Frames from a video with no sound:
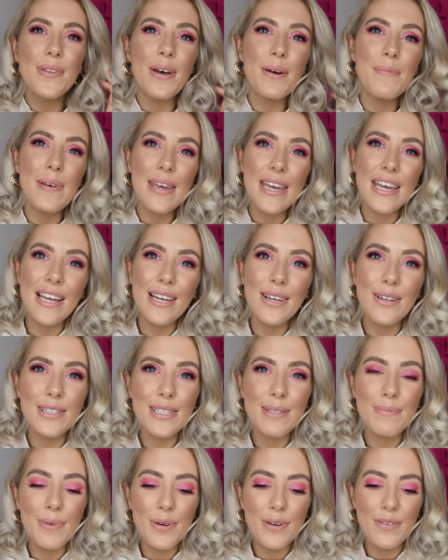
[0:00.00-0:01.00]
There'll be
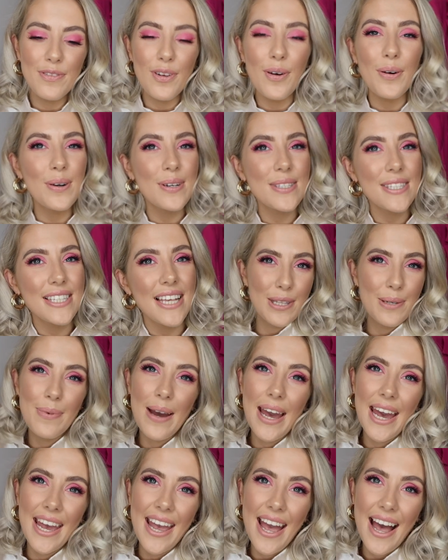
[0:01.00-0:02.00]
lots more vlogs on the
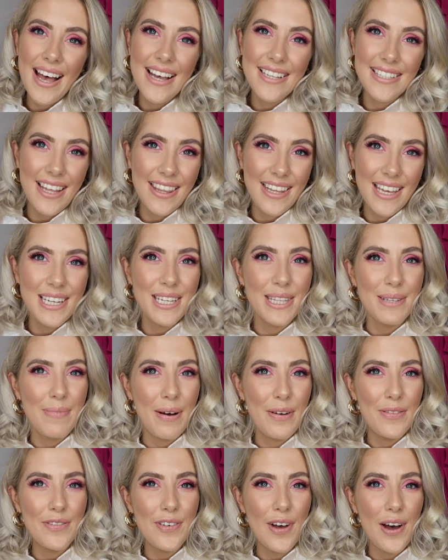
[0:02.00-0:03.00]
way as at the end of the
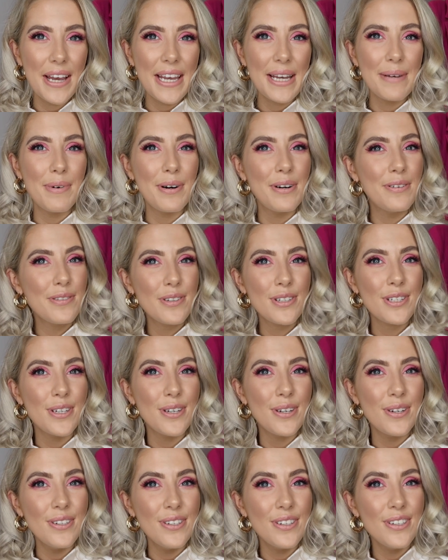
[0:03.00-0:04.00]
month I am off
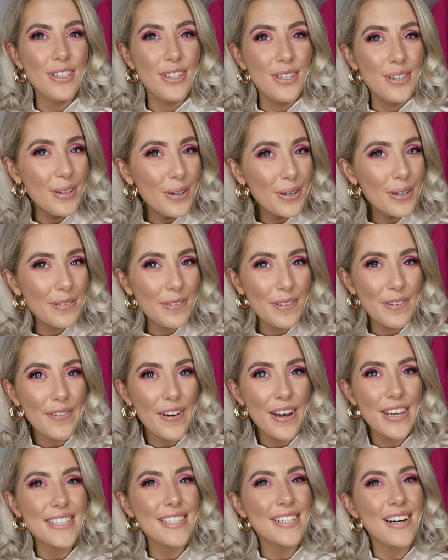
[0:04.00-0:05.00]
to New York for the
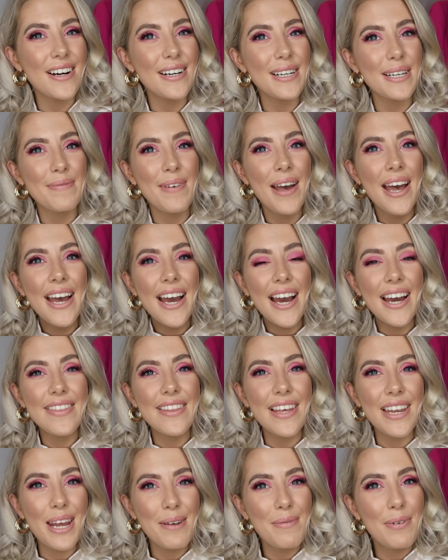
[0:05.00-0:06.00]
first time
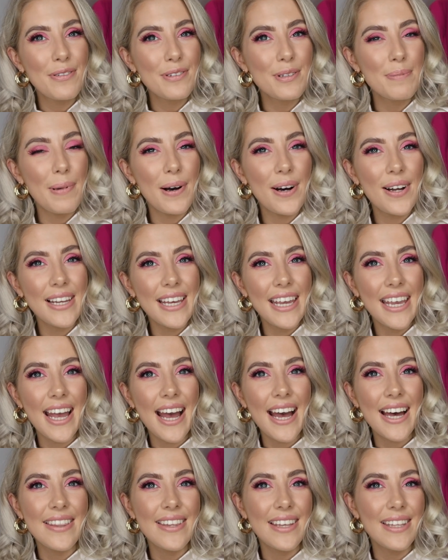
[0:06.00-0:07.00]
and then I'm off to Bali
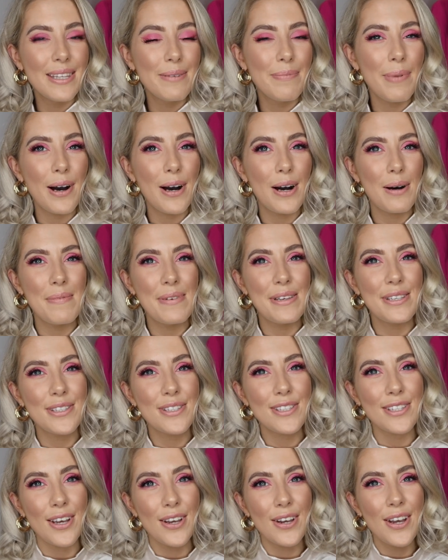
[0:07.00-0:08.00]
and then the Bahamas.
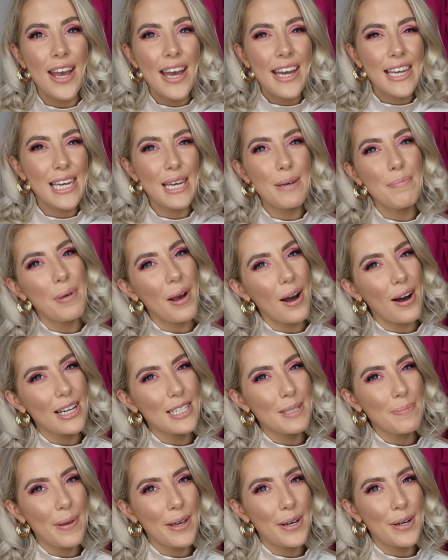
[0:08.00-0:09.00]
So keep your
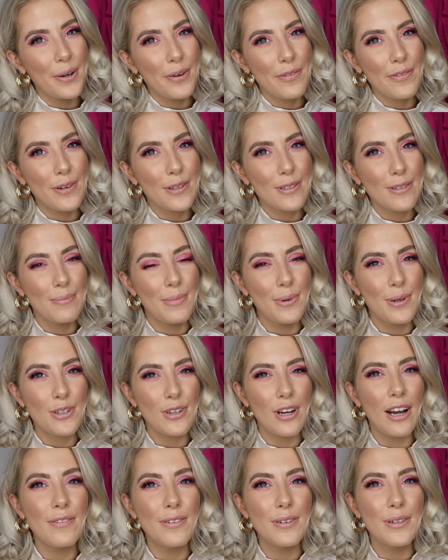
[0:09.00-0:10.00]
eyes peeled for some more
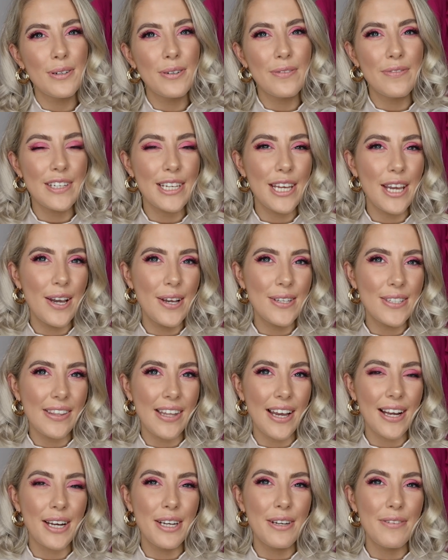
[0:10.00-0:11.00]
travel videos and
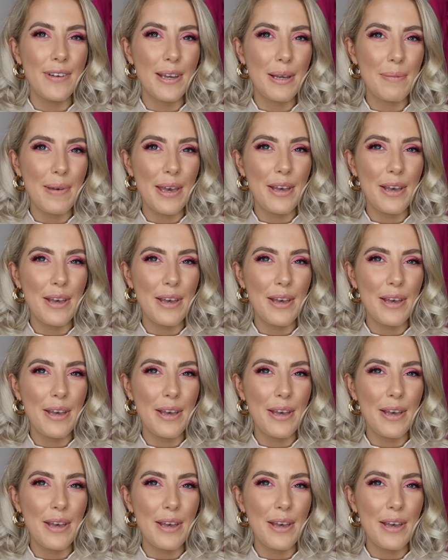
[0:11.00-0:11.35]
that kind of thing.